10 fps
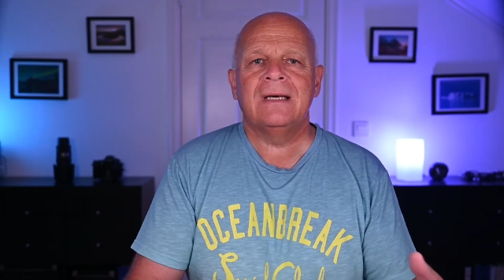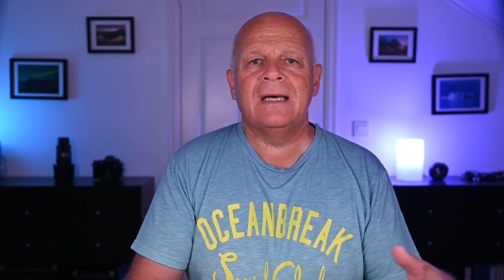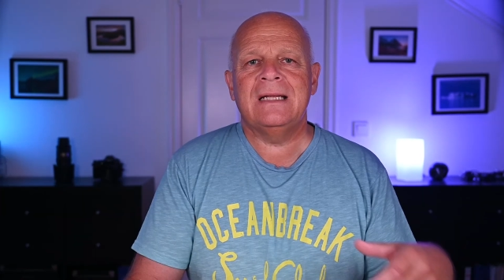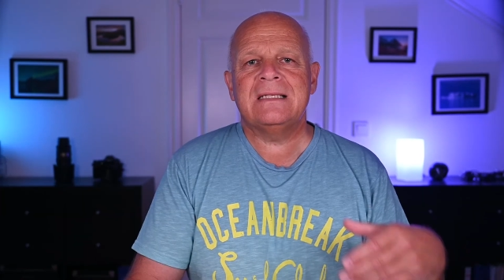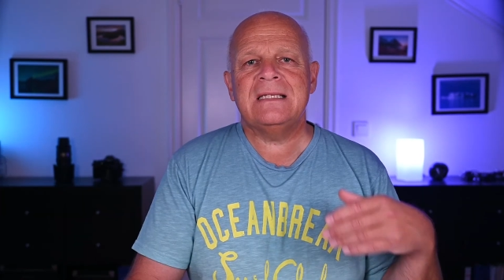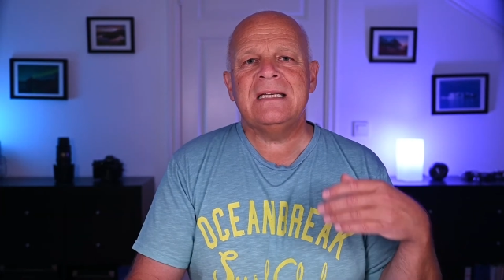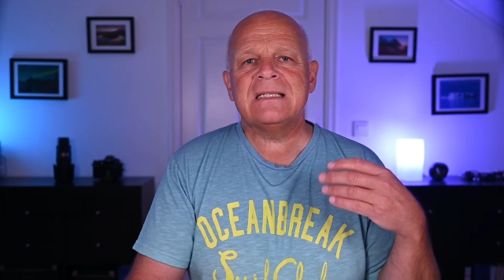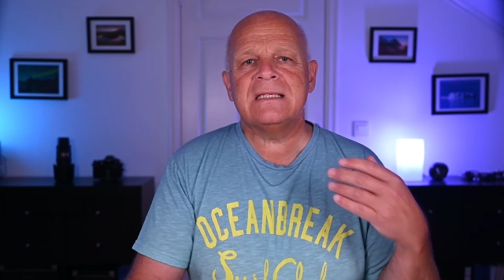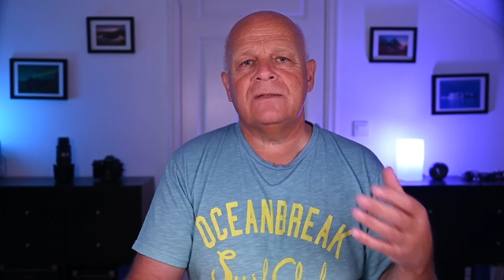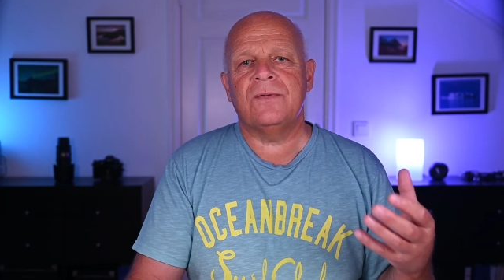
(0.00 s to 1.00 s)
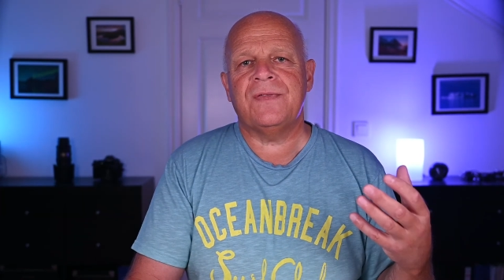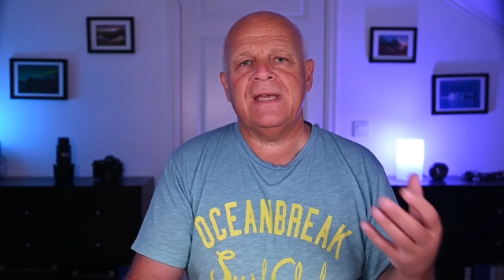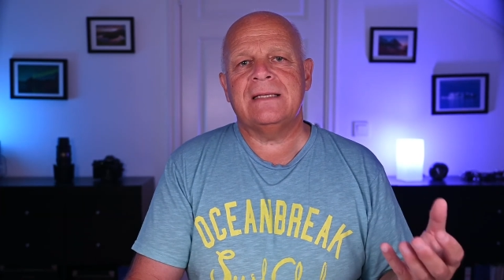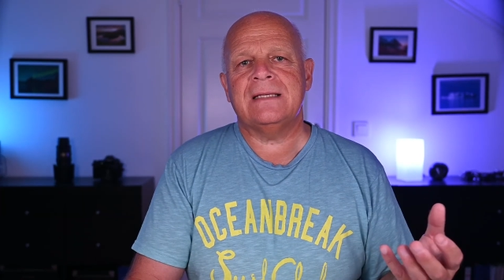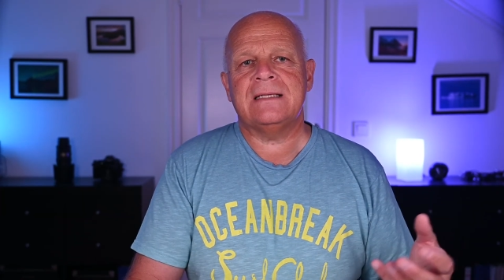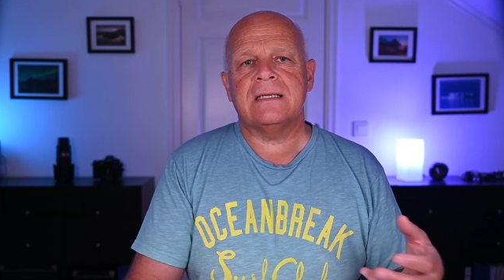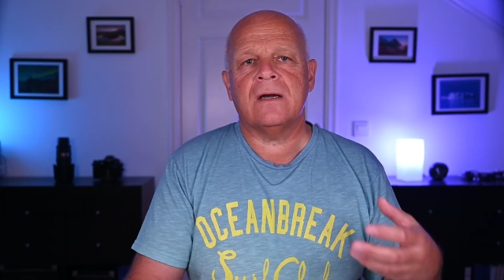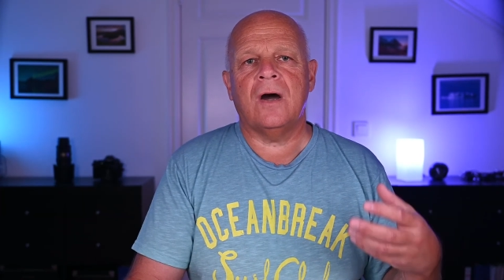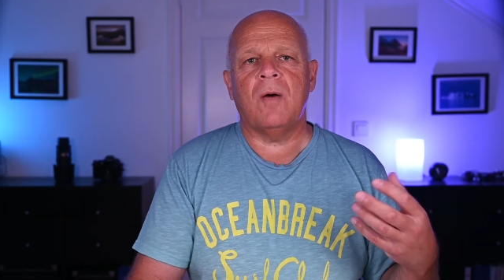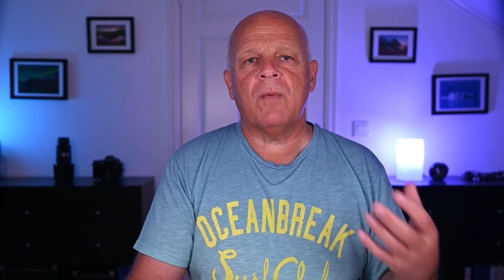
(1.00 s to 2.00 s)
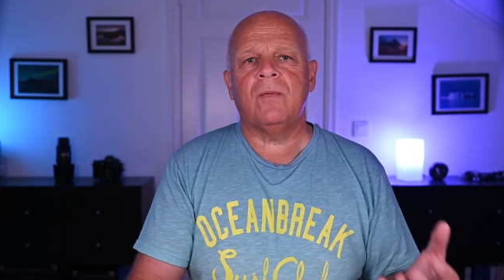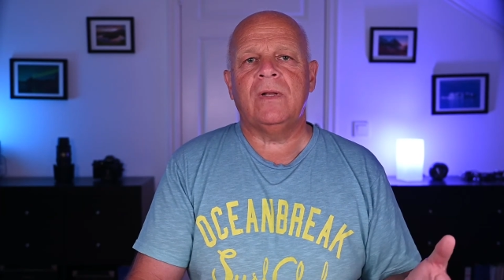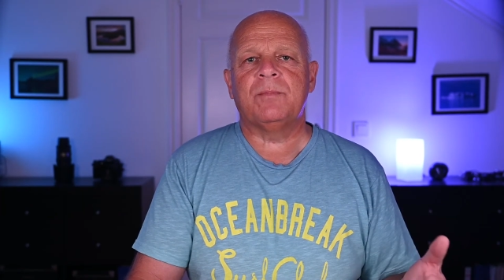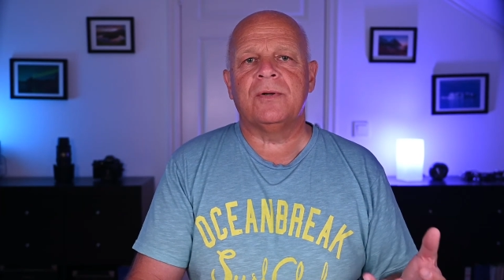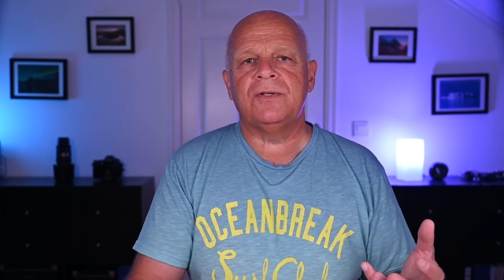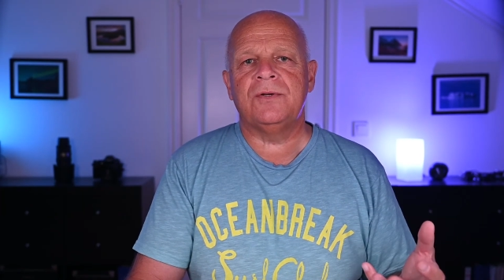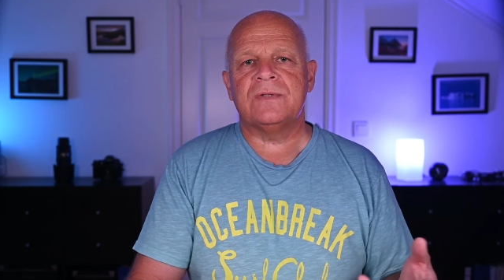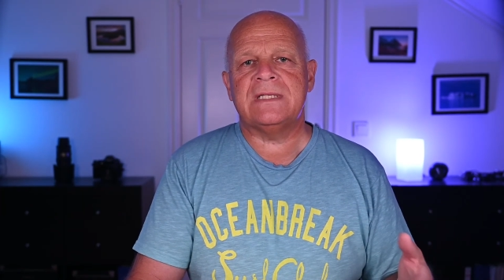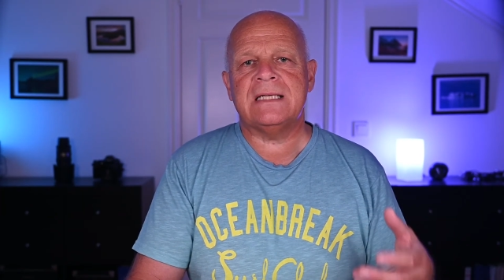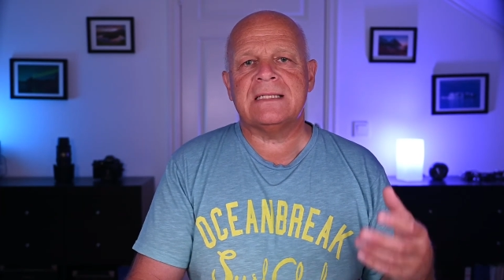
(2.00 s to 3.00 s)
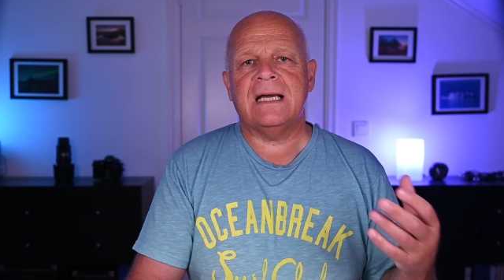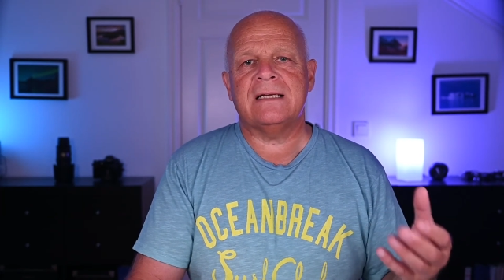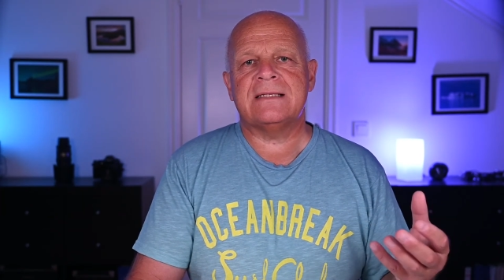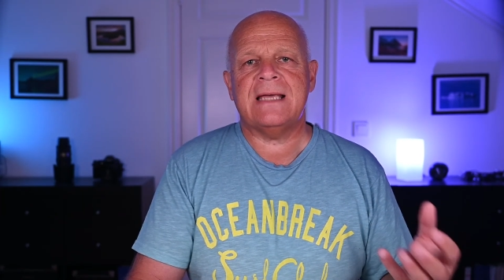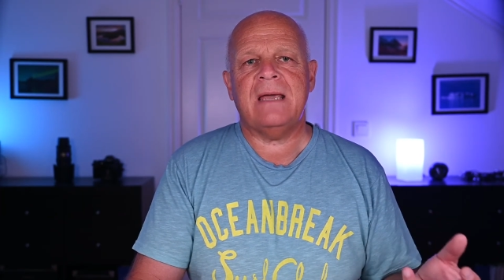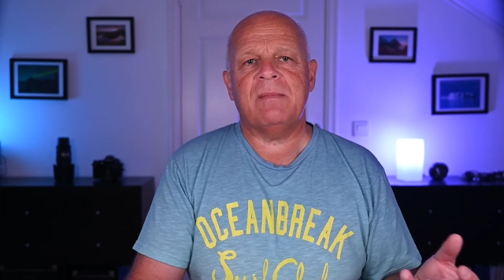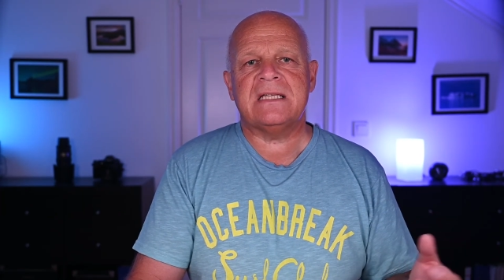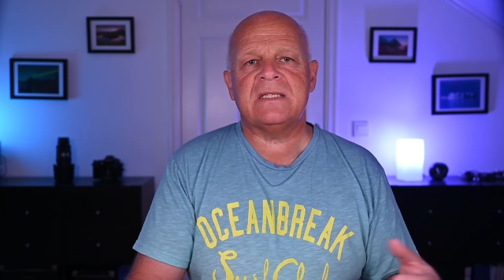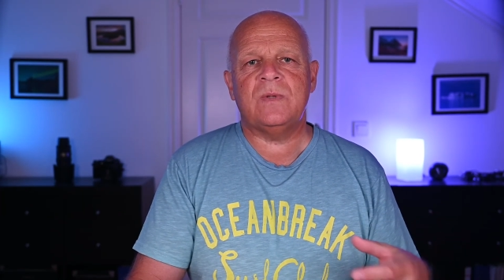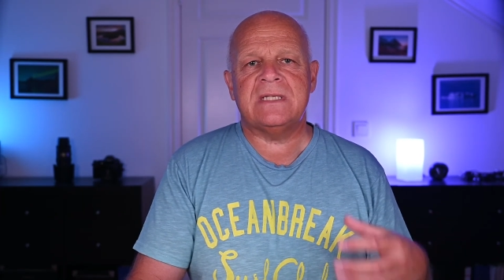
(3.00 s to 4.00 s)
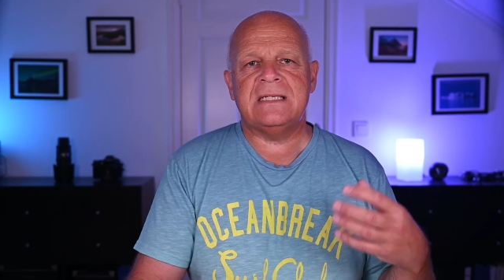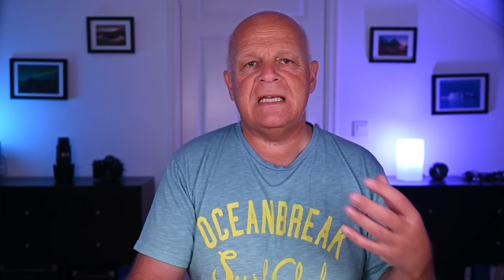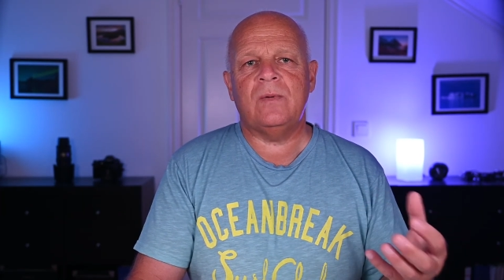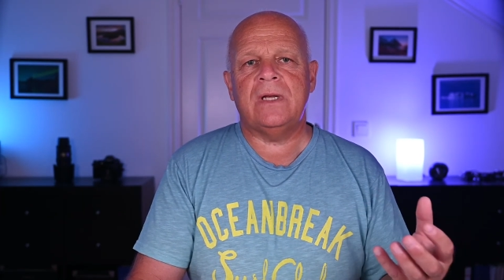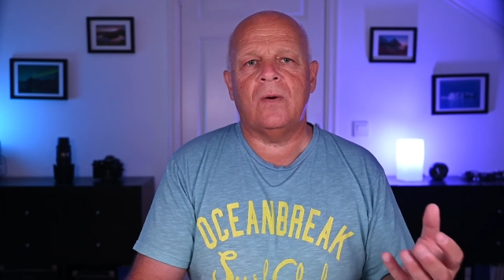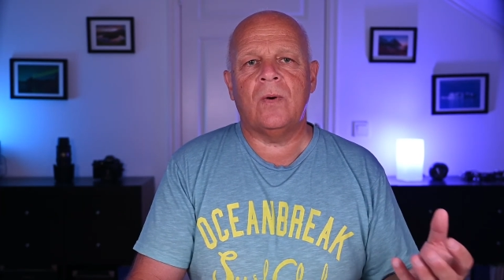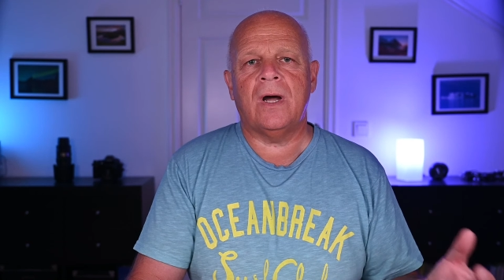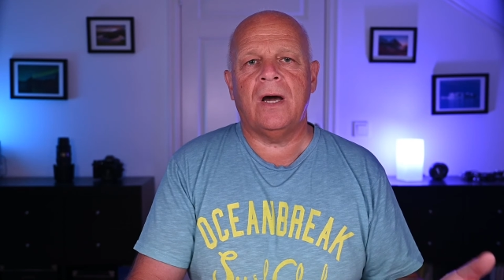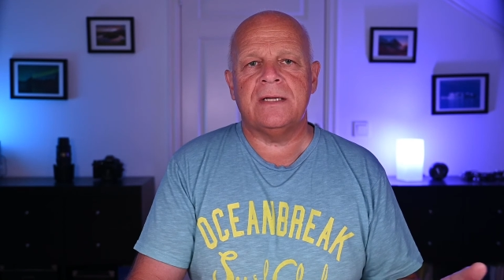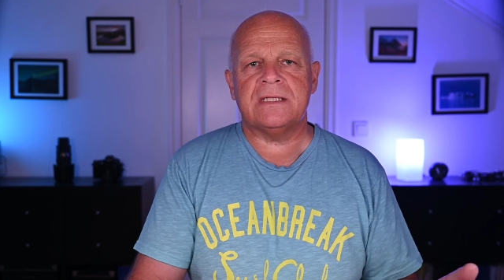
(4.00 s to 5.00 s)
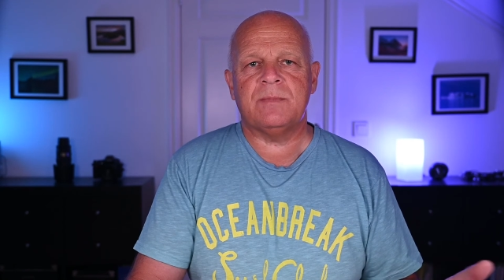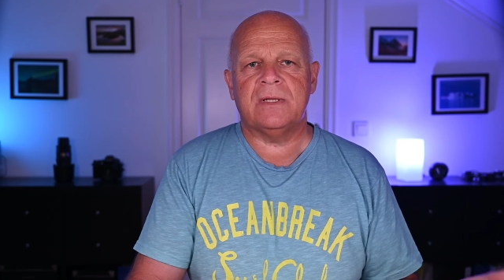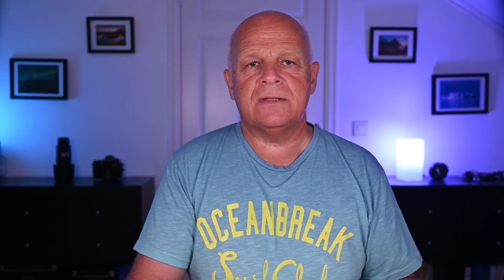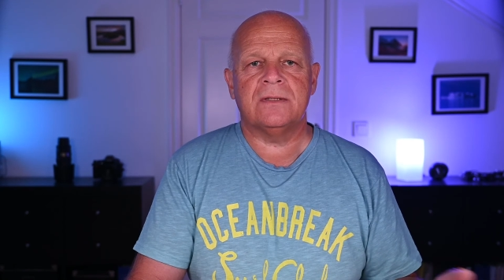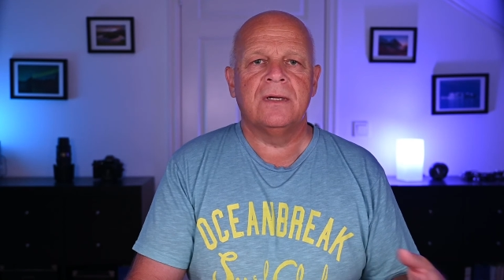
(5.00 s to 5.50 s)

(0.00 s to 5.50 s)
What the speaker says: And it's easy to think that the camera will produce the exact same as we see with our eyes, but